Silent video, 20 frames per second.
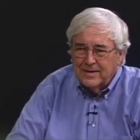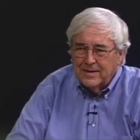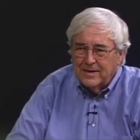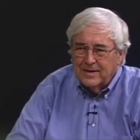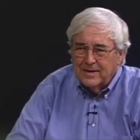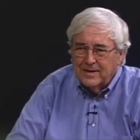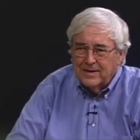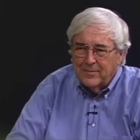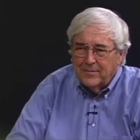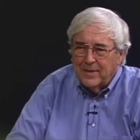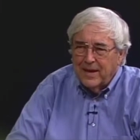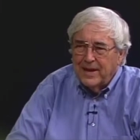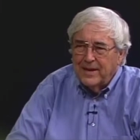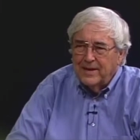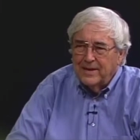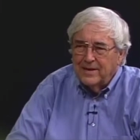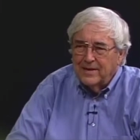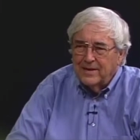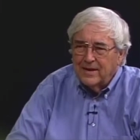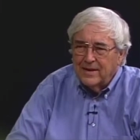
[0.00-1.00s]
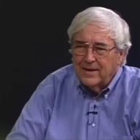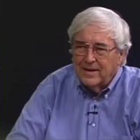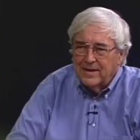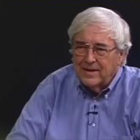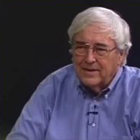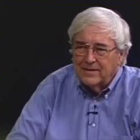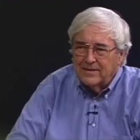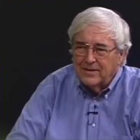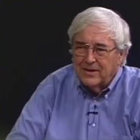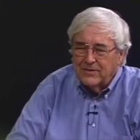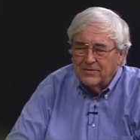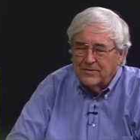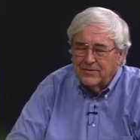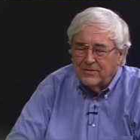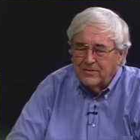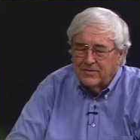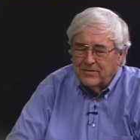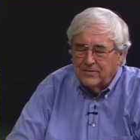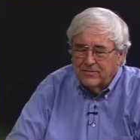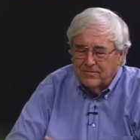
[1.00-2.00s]
uh, Mina, uh,
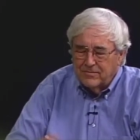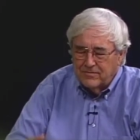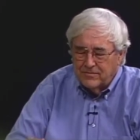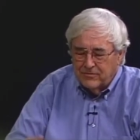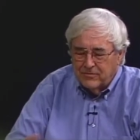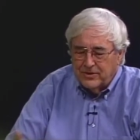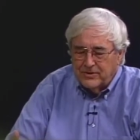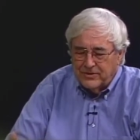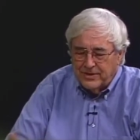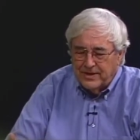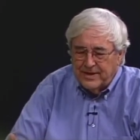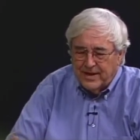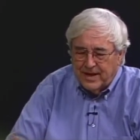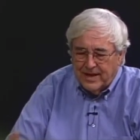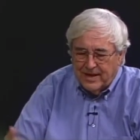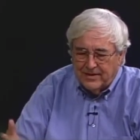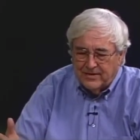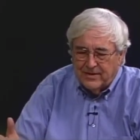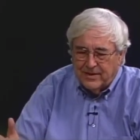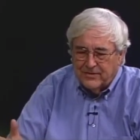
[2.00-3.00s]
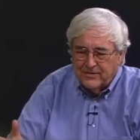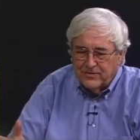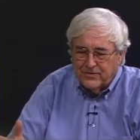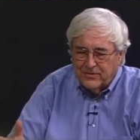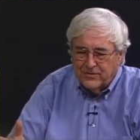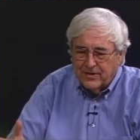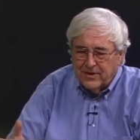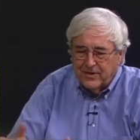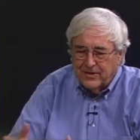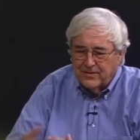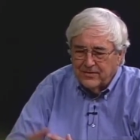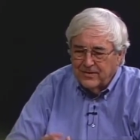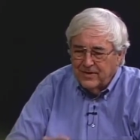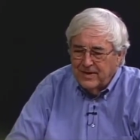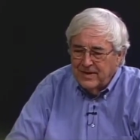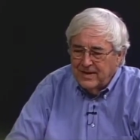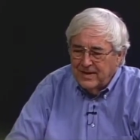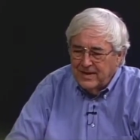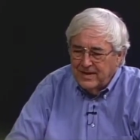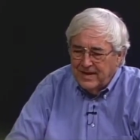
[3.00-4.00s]
cousin, when she died, cousin Charles
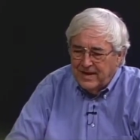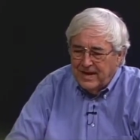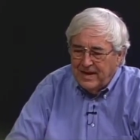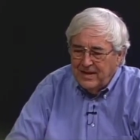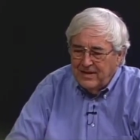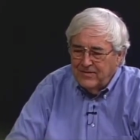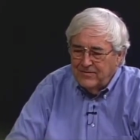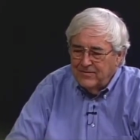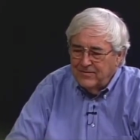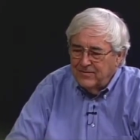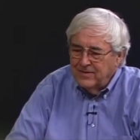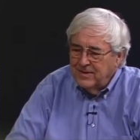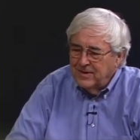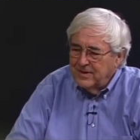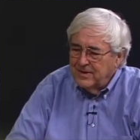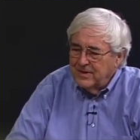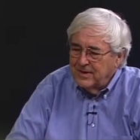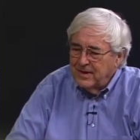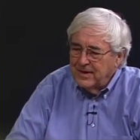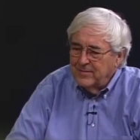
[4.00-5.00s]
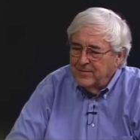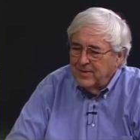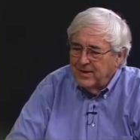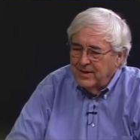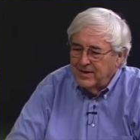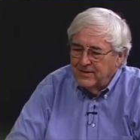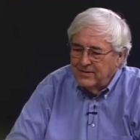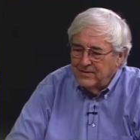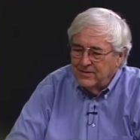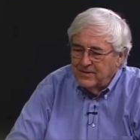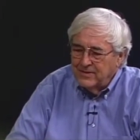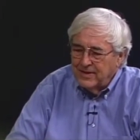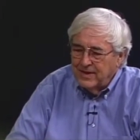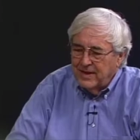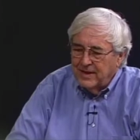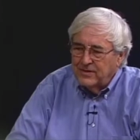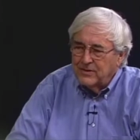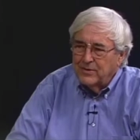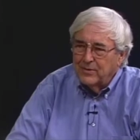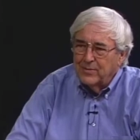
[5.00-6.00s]
gave Glenmont to the
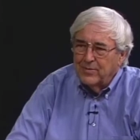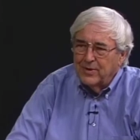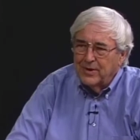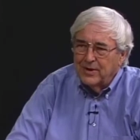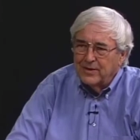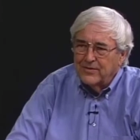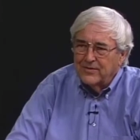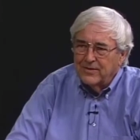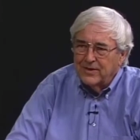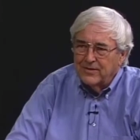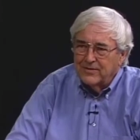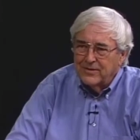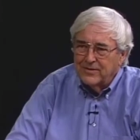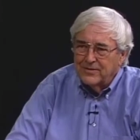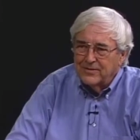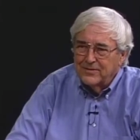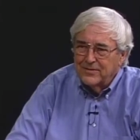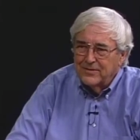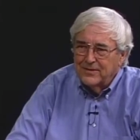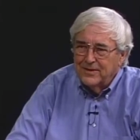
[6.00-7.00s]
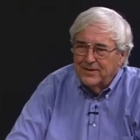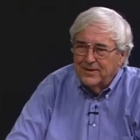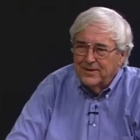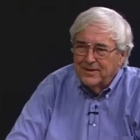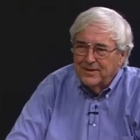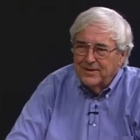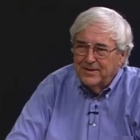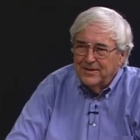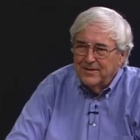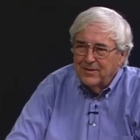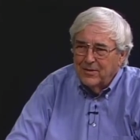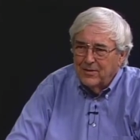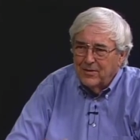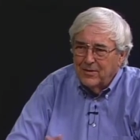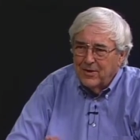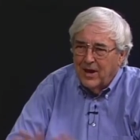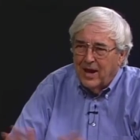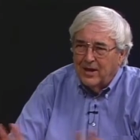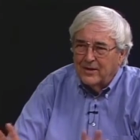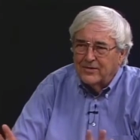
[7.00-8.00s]
National Park Service,
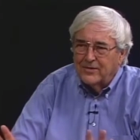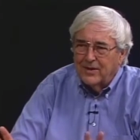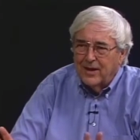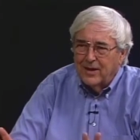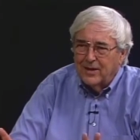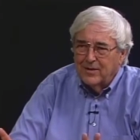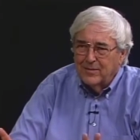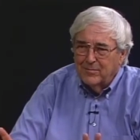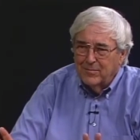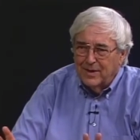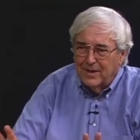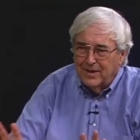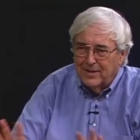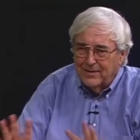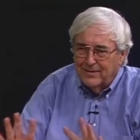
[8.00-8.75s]
lock, stock, and barrel,